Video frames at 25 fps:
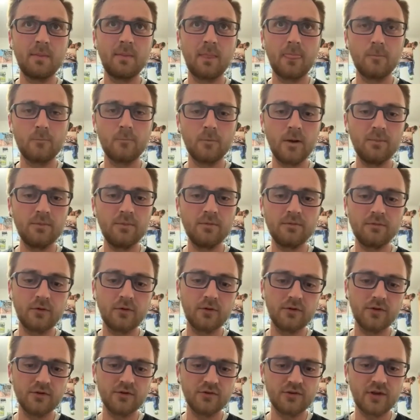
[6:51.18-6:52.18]
right before,
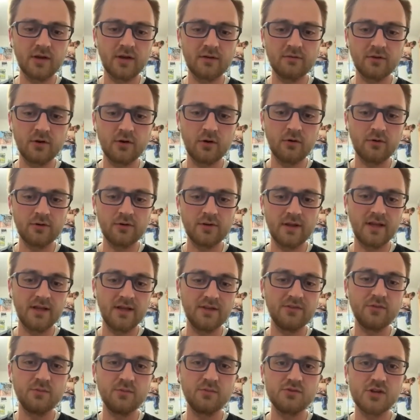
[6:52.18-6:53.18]
there was kind of a corner that
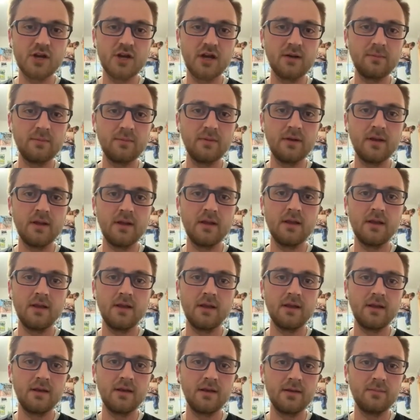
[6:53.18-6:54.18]
had some chop in it, and
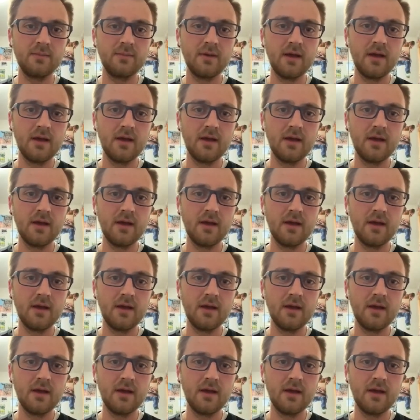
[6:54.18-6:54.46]
I ended up